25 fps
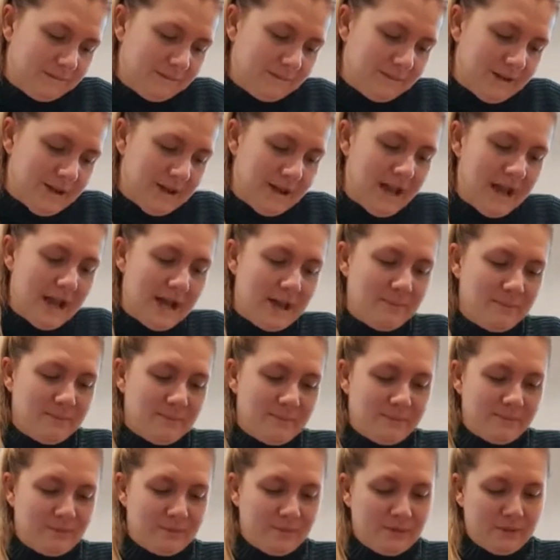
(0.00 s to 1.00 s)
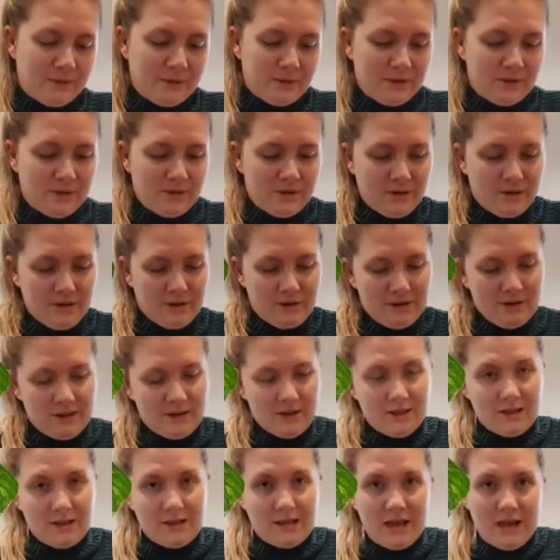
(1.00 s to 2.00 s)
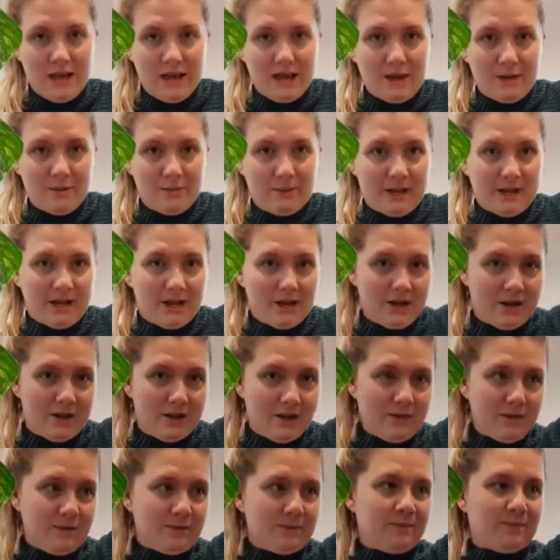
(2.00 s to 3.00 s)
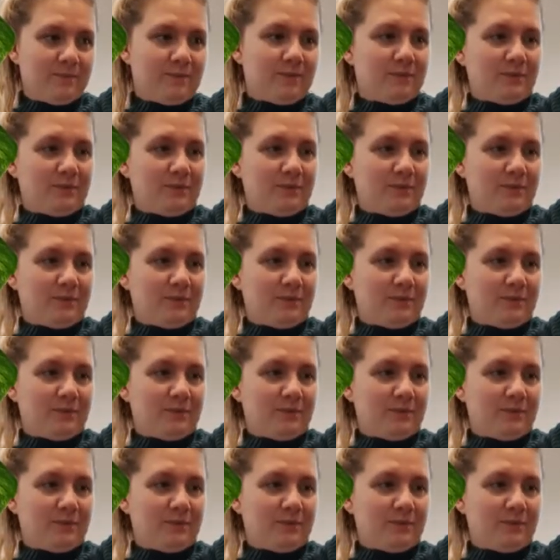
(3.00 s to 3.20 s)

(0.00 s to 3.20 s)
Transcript: Okay, there we go.